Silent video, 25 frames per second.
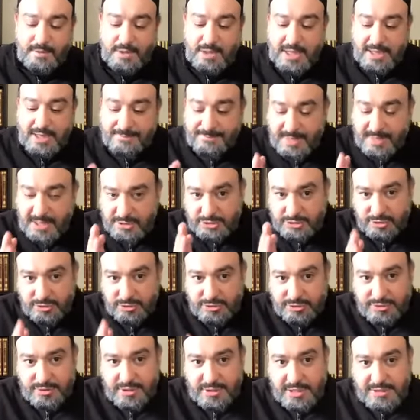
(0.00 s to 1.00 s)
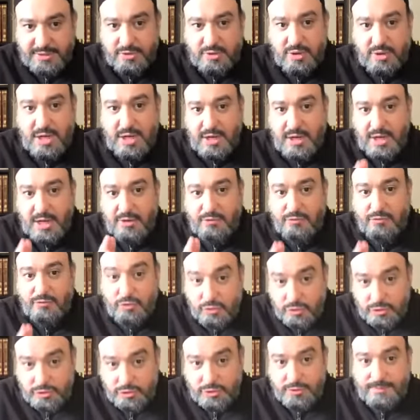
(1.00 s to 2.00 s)
A measure, you know, a, a
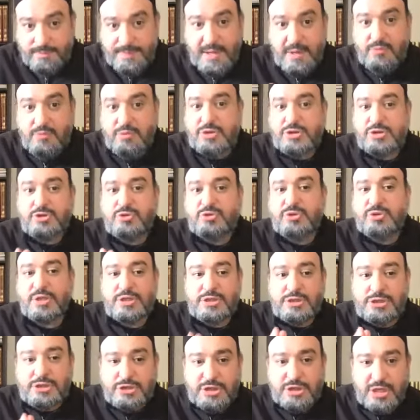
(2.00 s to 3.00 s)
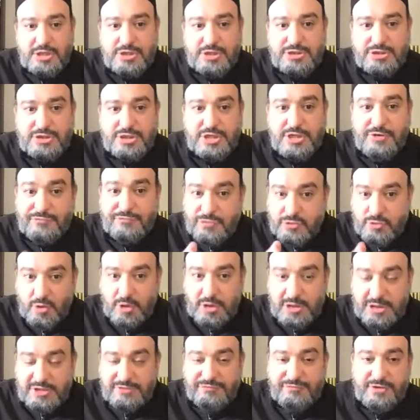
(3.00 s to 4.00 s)
ruler by which you can judge if you
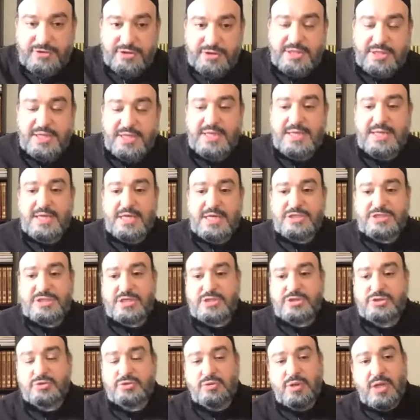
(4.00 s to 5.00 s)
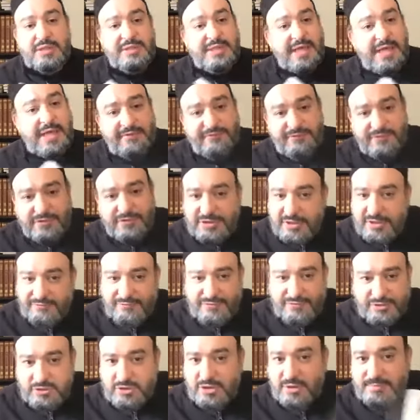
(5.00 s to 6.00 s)
are living essential. A lot of this stuff
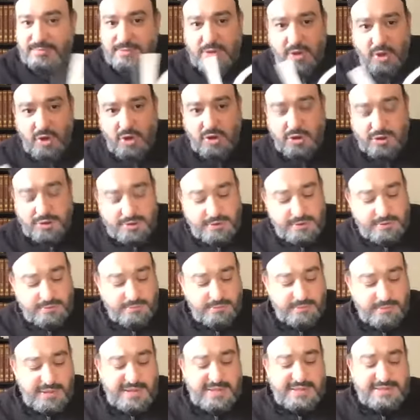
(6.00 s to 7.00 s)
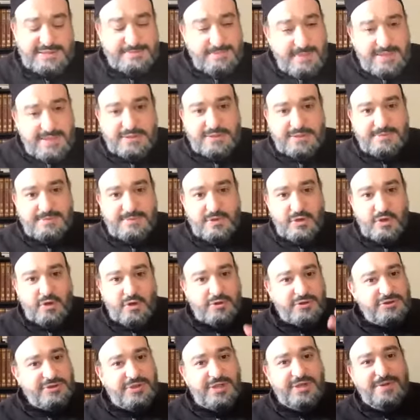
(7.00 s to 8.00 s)
is going to be hard and it's meant to be hard.
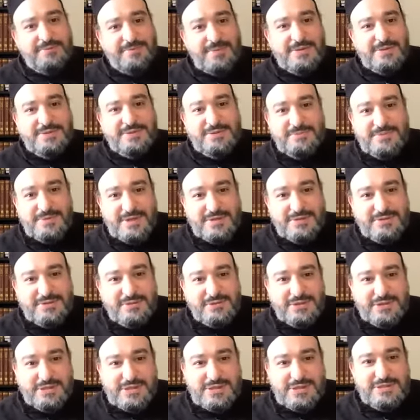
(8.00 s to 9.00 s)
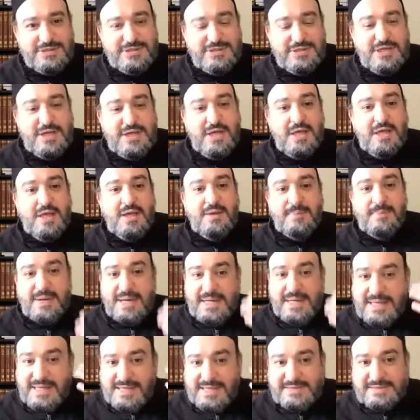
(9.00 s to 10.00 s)
It's not meant to be necessarily easy, but
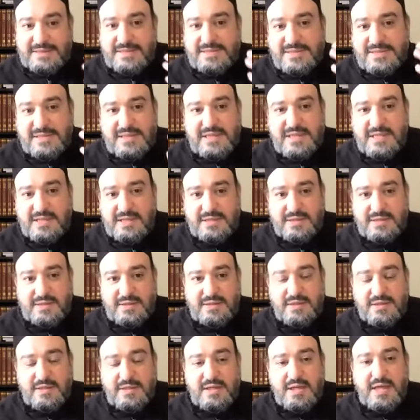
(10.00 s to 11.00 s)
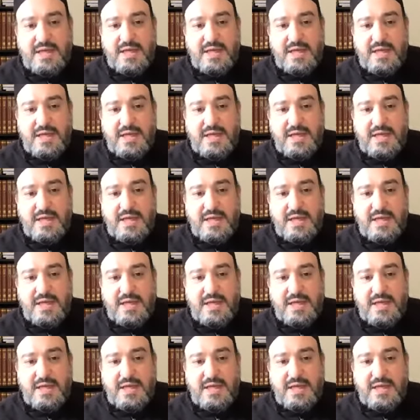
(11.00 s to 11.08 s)
it gets us thinking